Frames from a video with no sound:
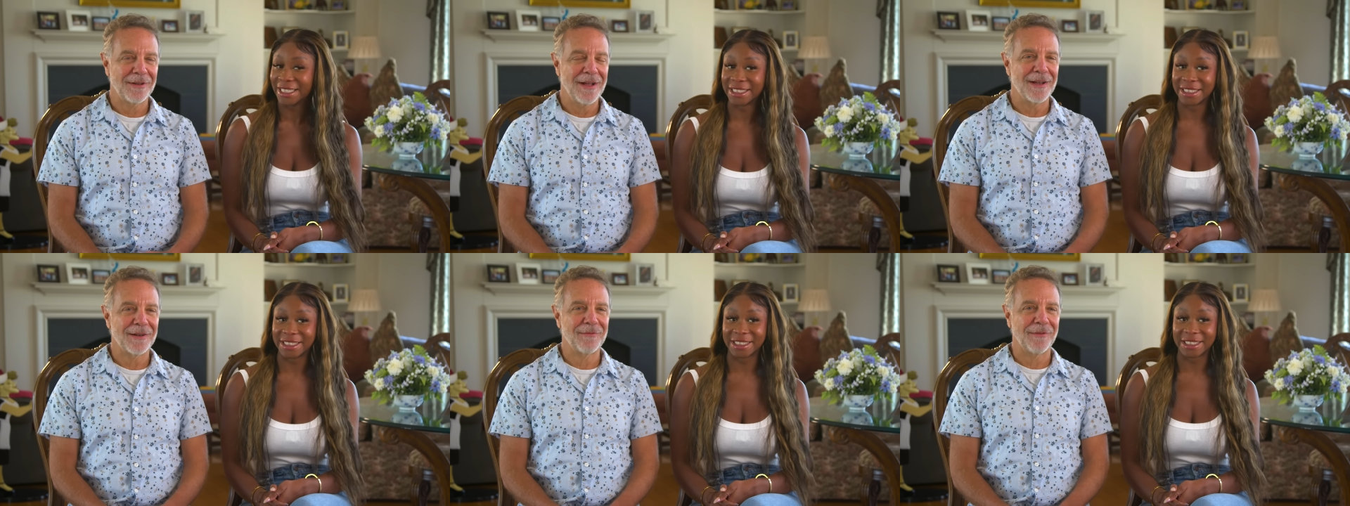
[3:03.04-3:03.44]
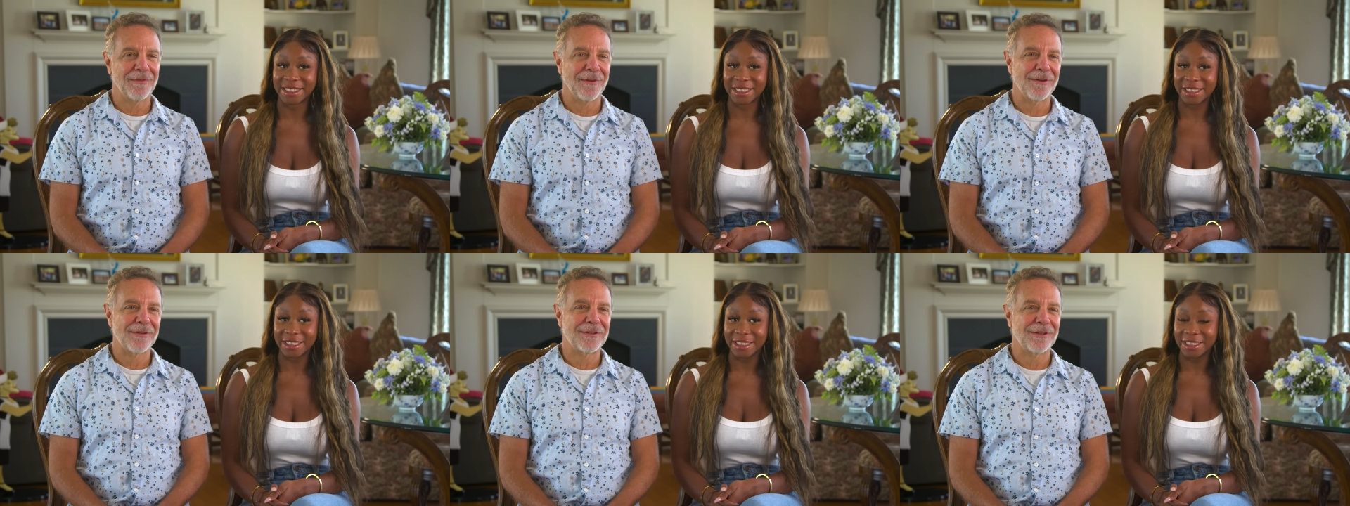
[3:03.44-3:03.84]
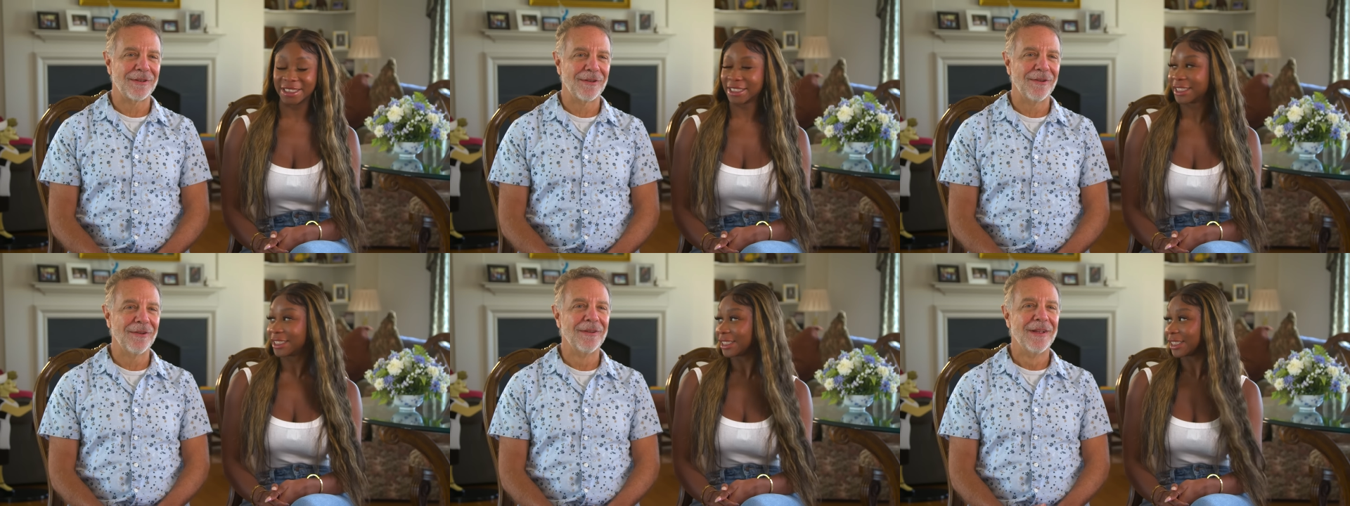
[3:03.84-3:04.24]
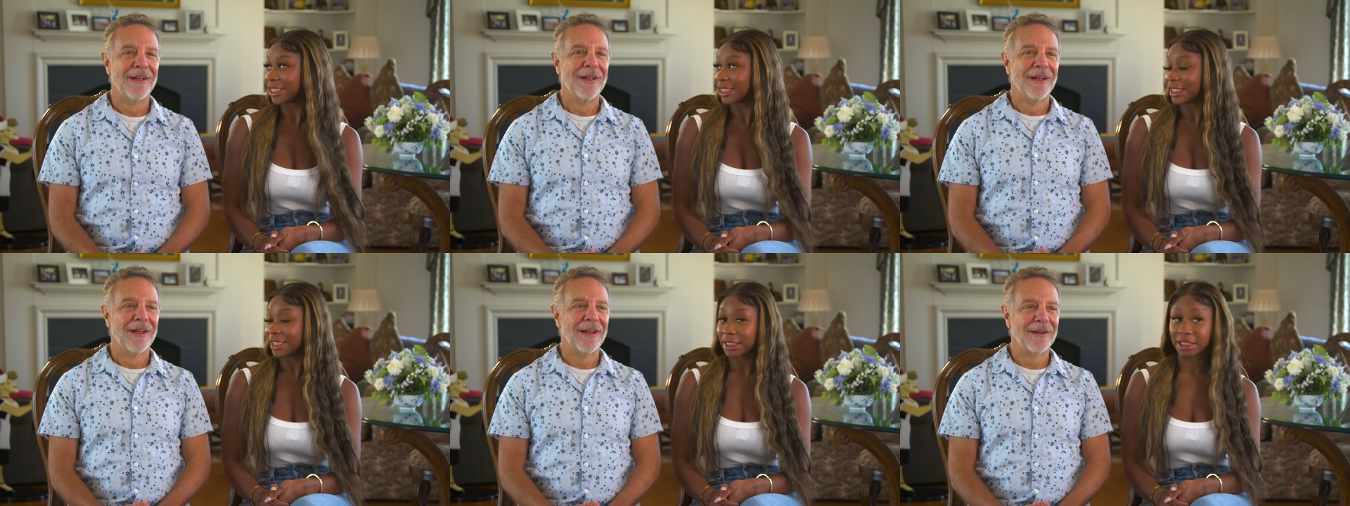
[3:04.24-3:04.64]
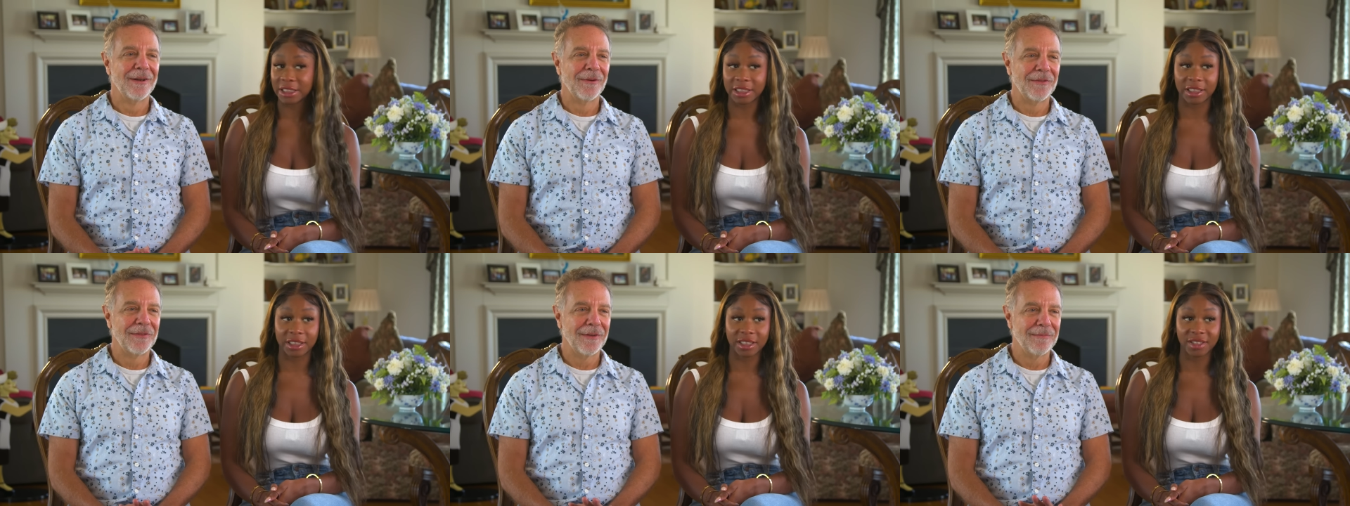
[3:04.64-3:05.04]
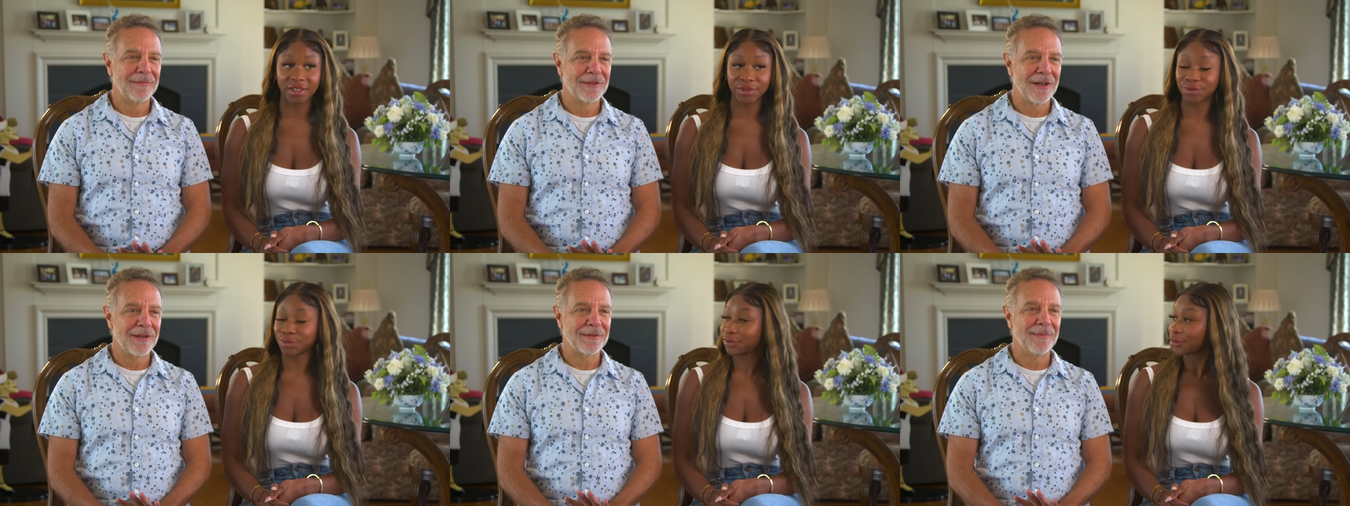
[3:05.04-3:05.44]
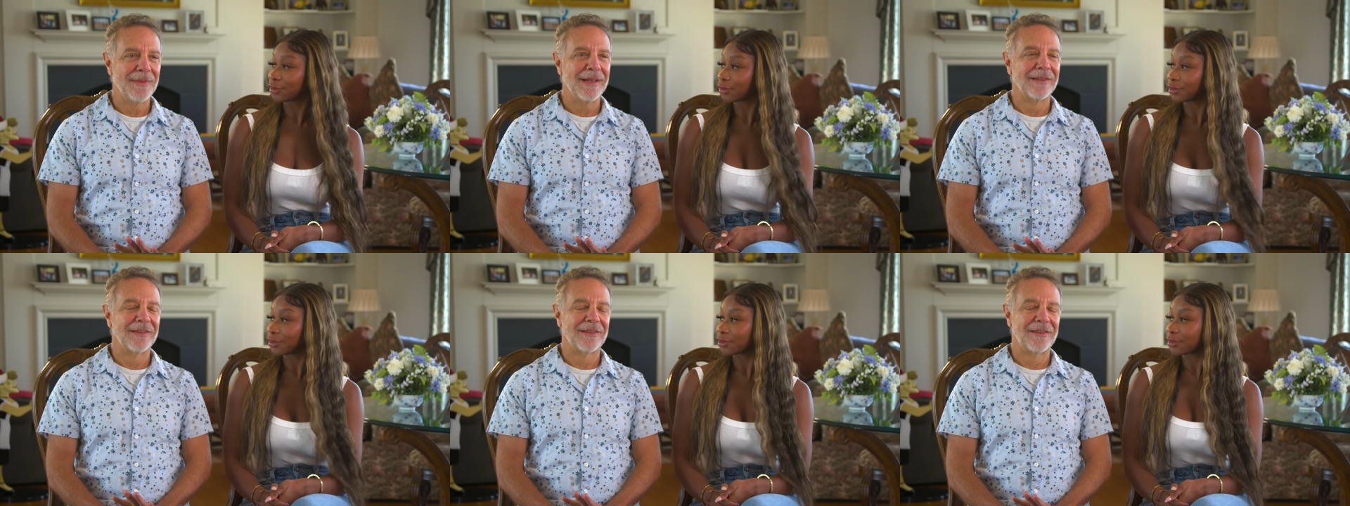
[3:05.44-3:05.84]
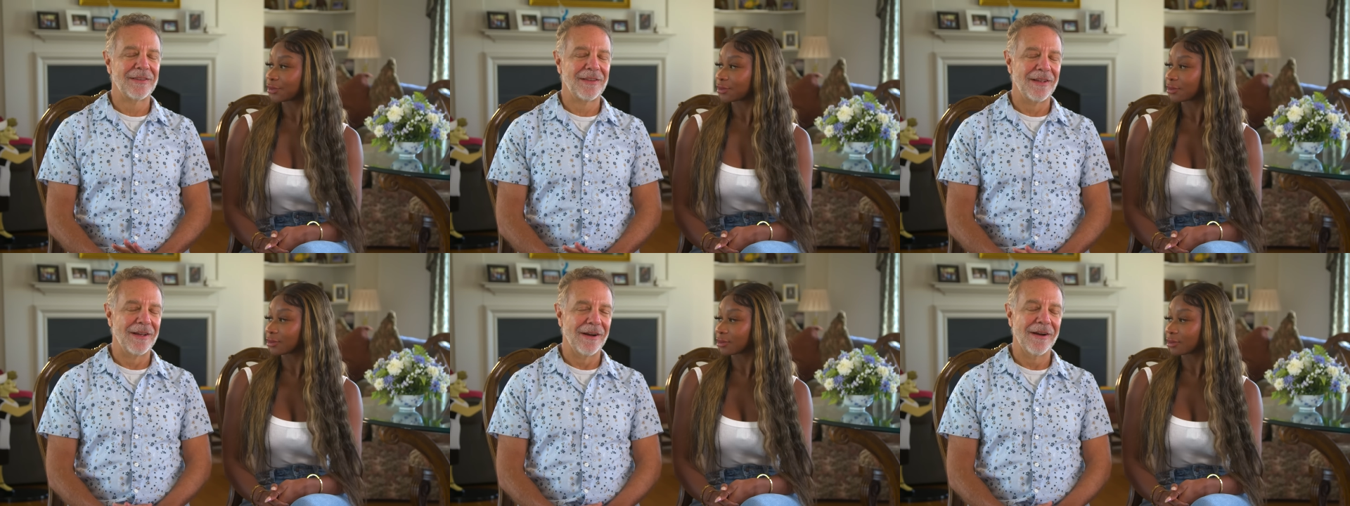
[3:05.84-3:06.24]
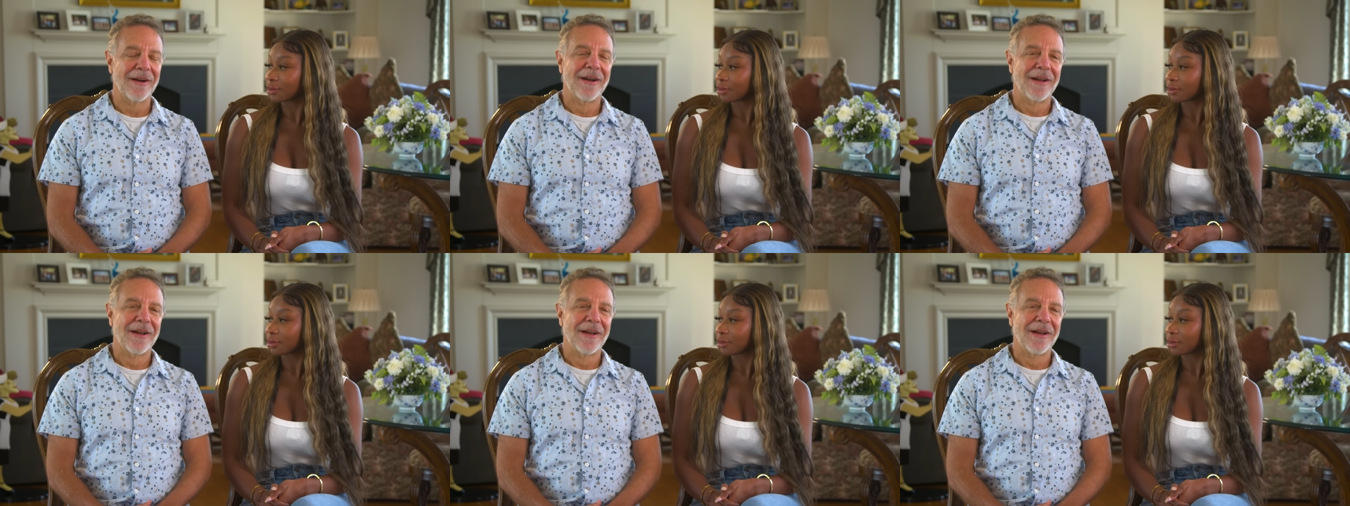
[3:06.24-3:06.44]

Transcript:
Speaker 1: controversial, and there was some judgment there.